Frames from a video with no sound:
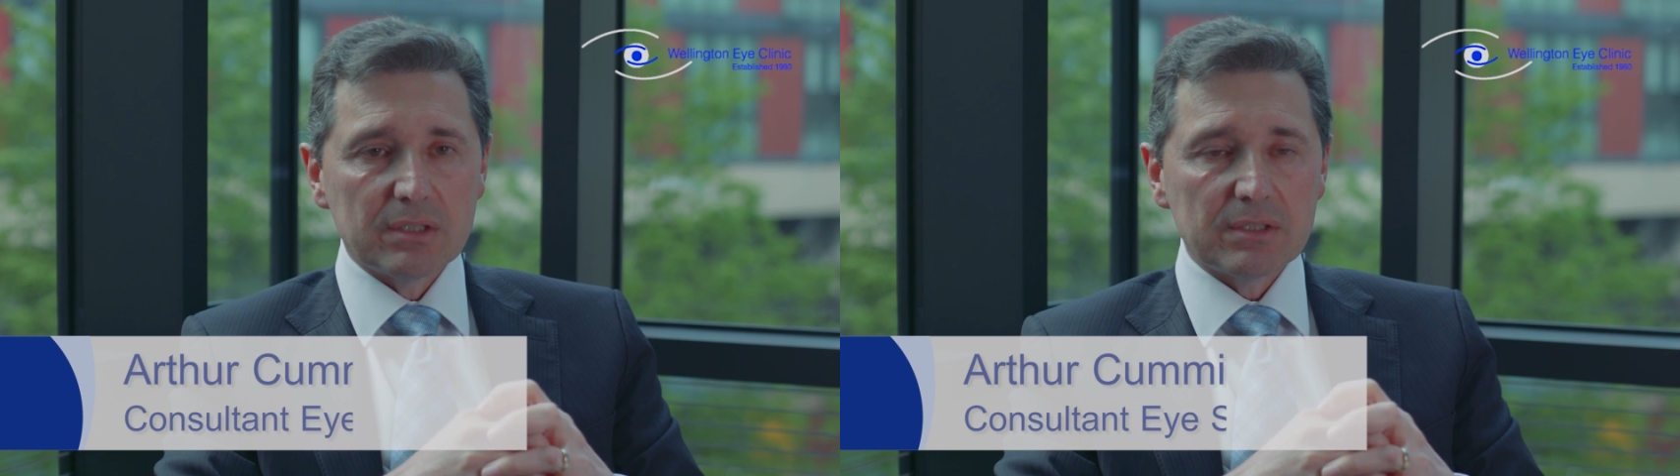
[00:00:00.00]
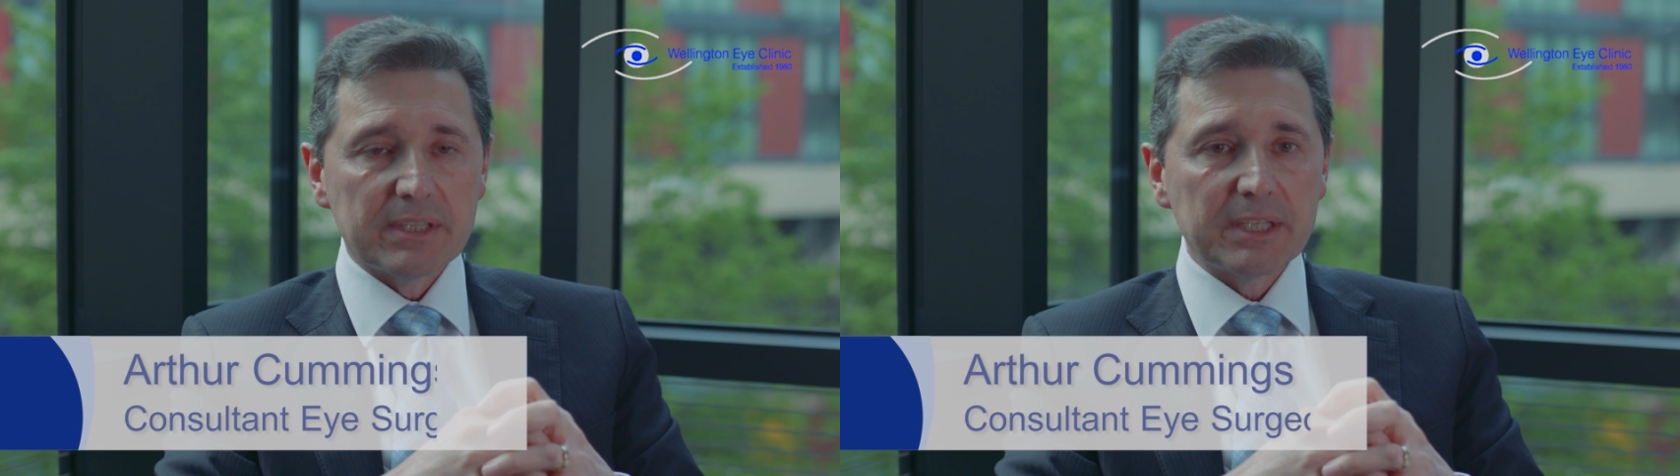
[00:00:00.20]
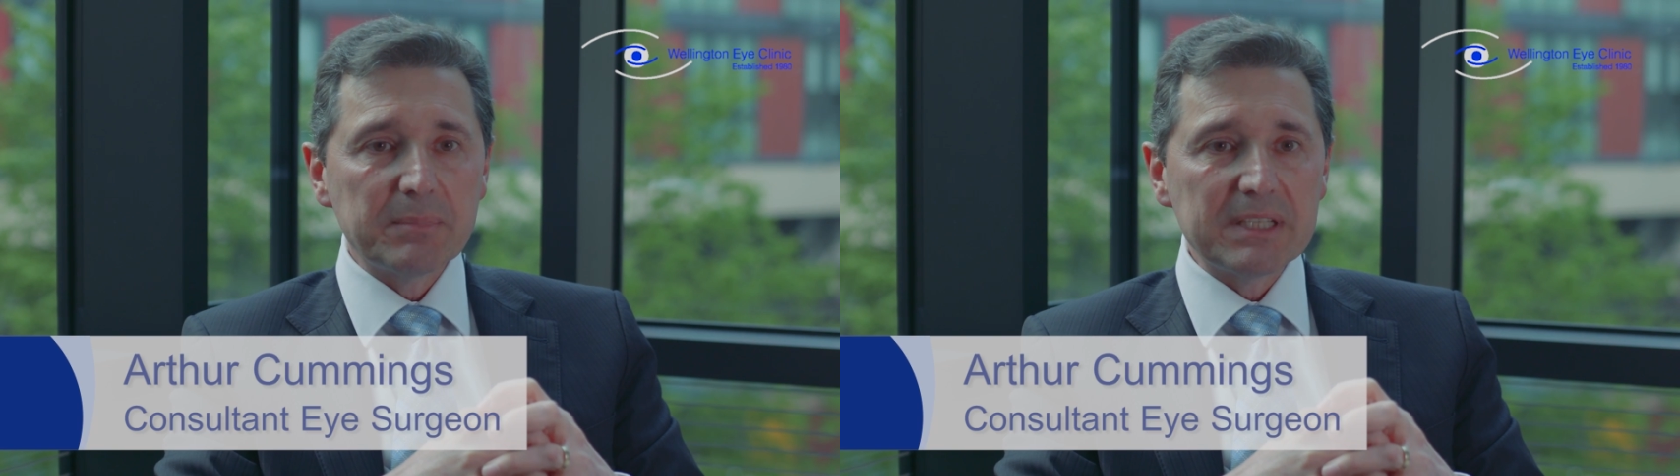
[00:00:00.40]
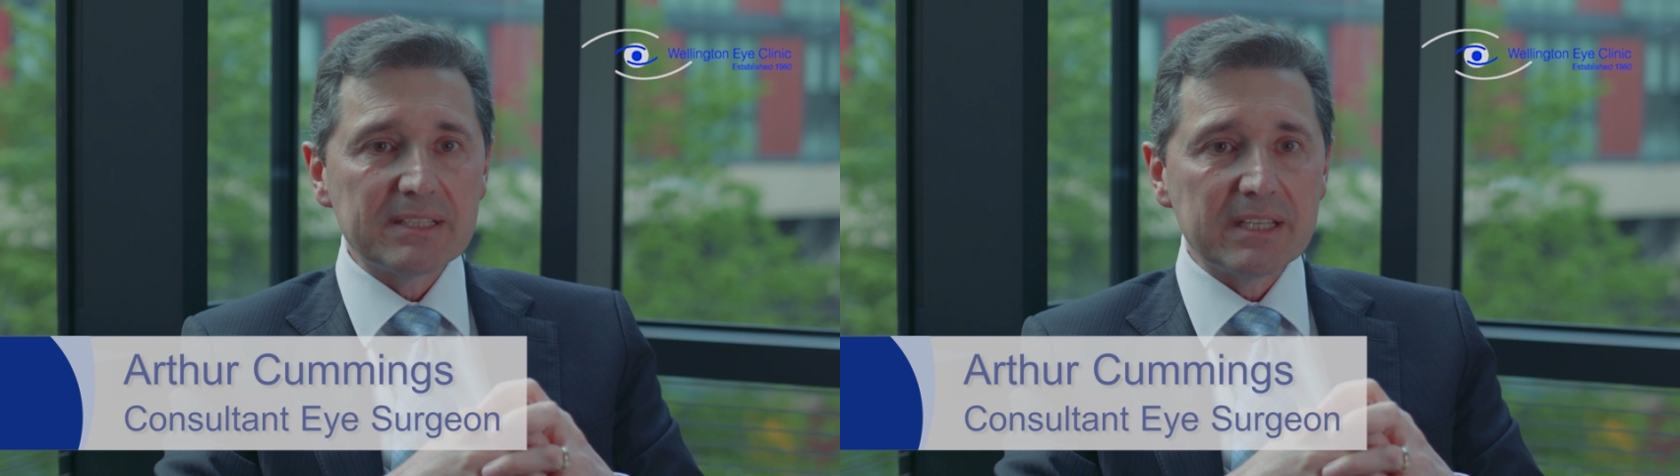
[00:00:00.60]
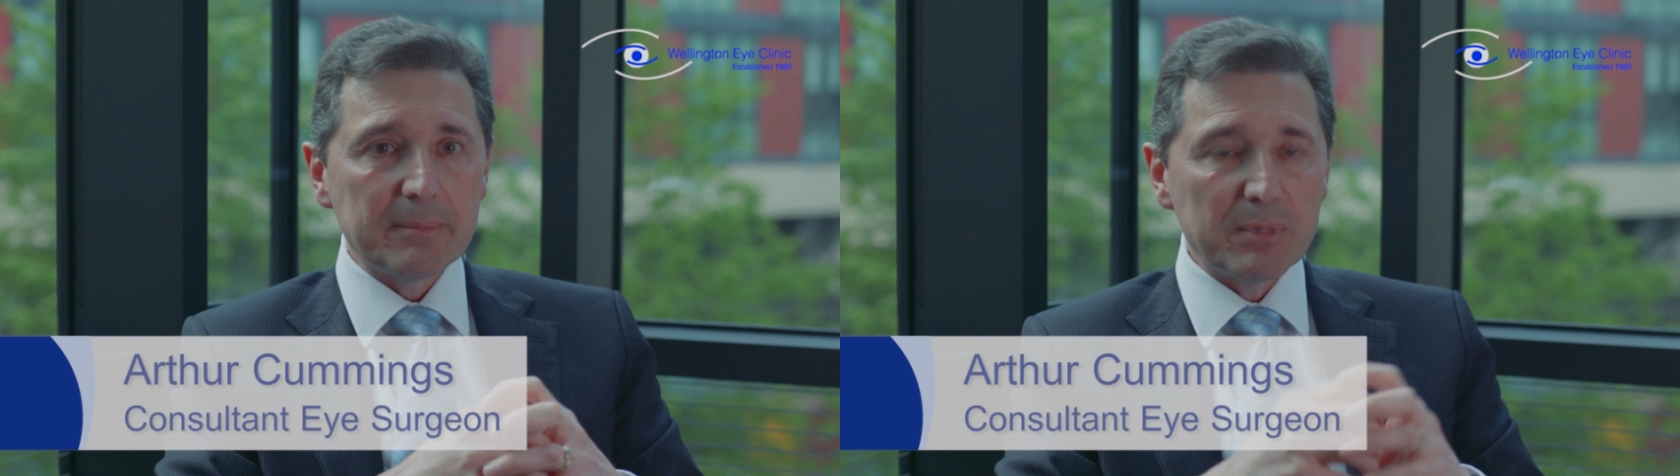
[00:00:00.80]
so that means
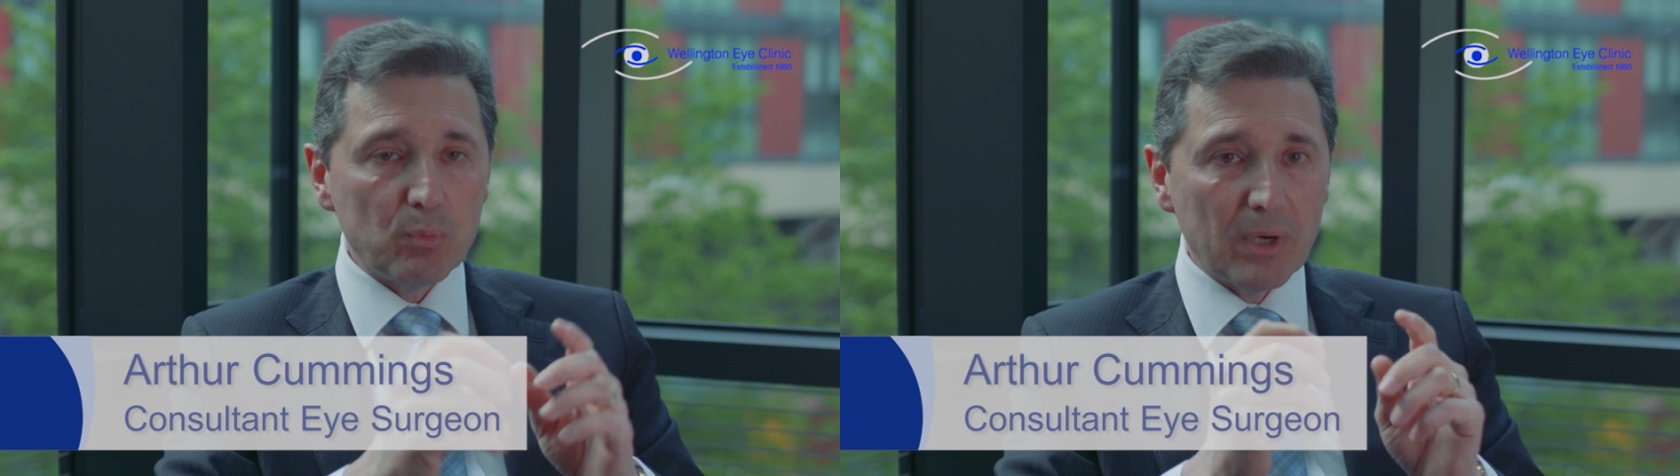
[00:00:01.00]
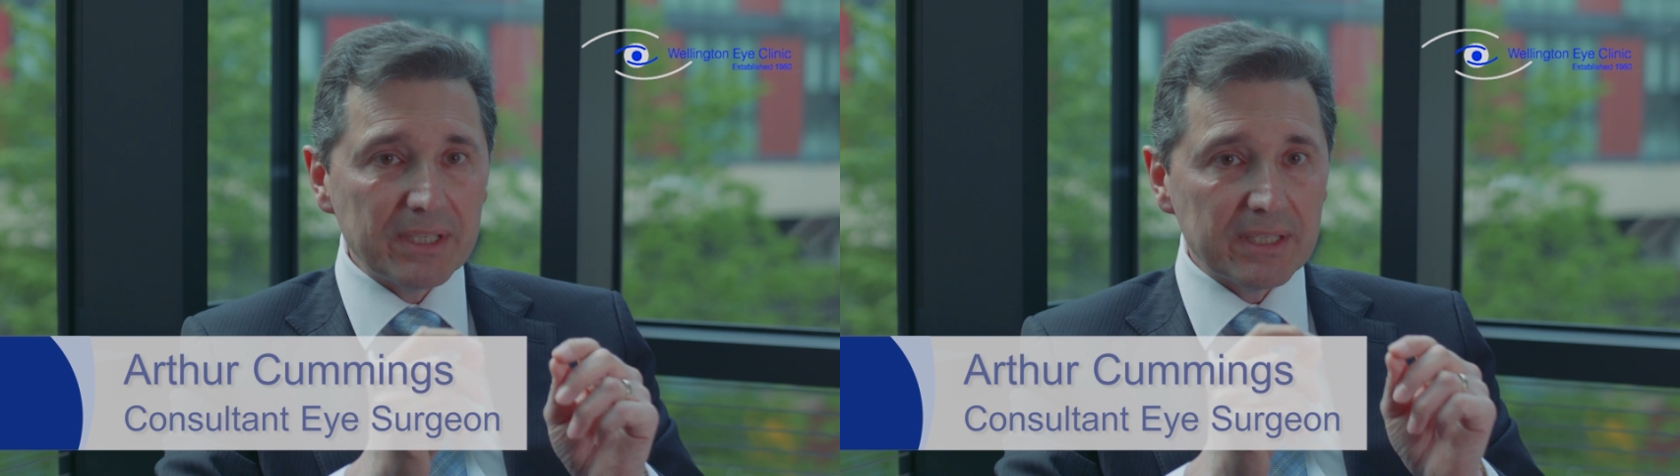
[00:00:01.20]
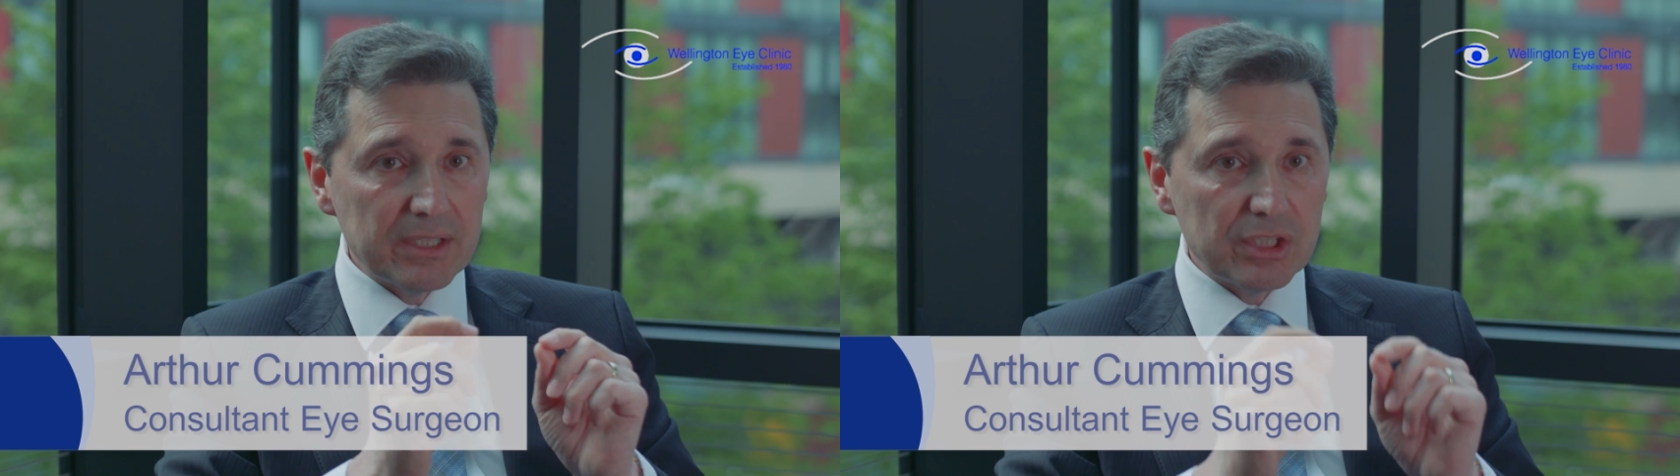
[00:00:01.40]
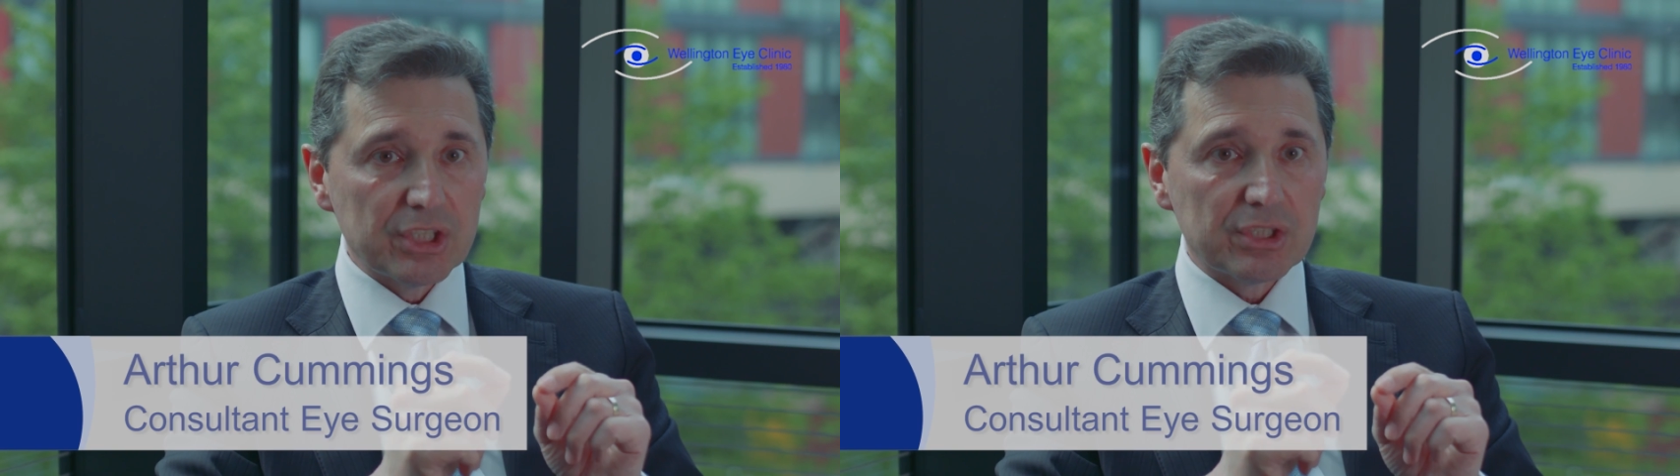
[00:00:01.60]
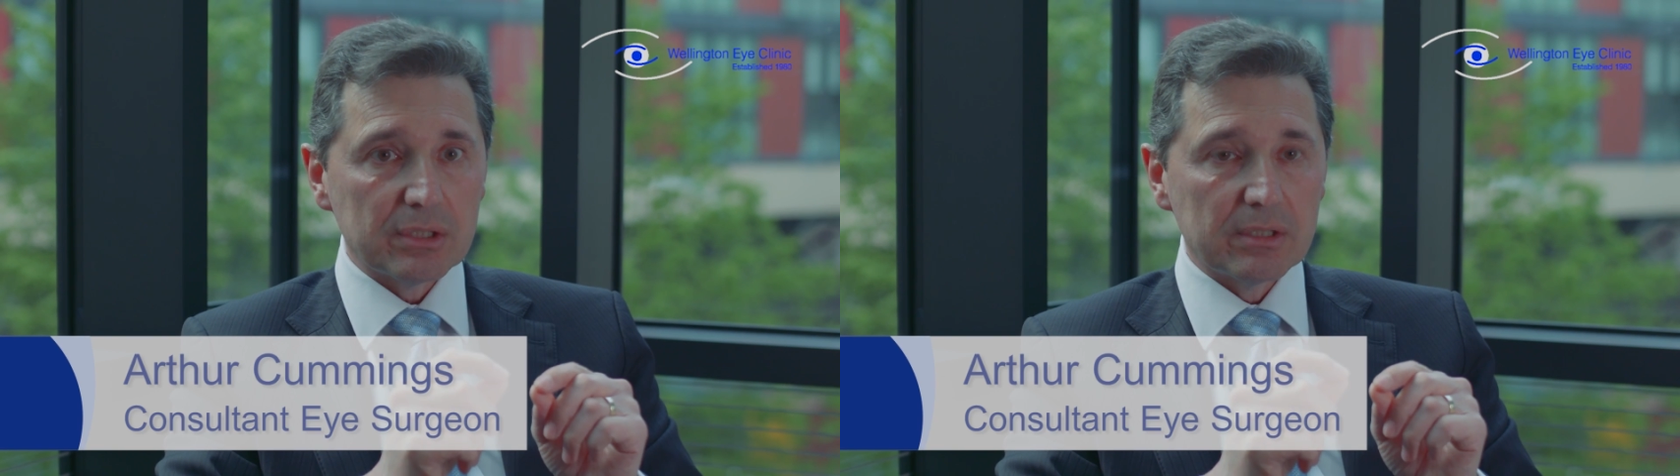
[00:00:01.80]
the number one
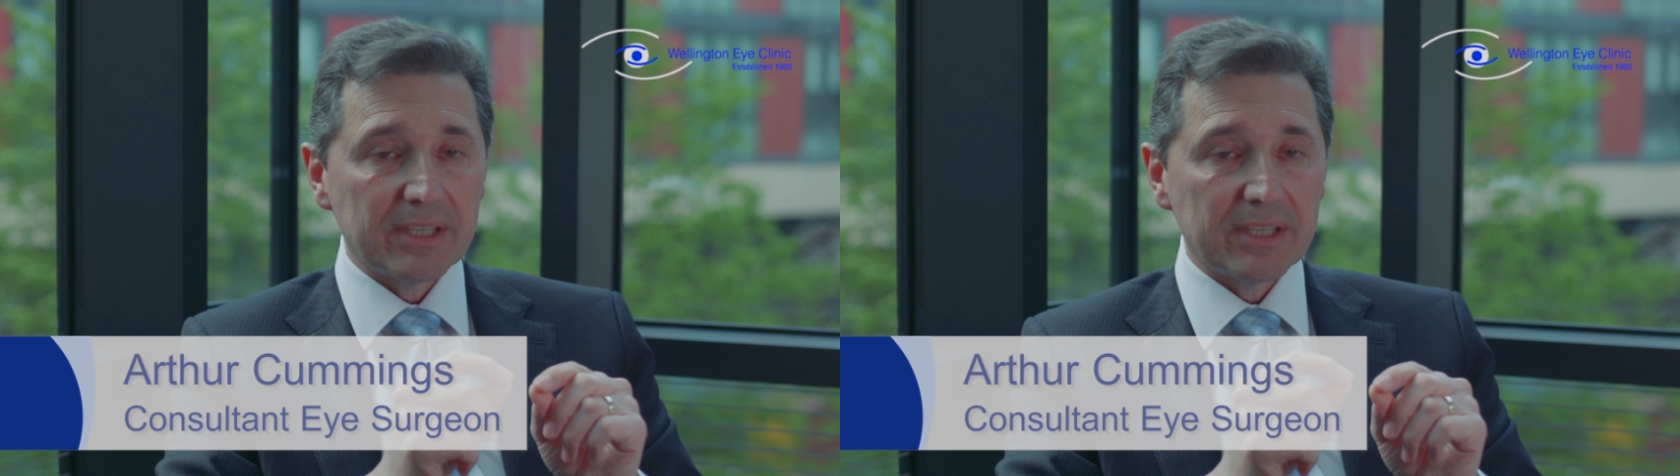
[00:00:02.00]
condition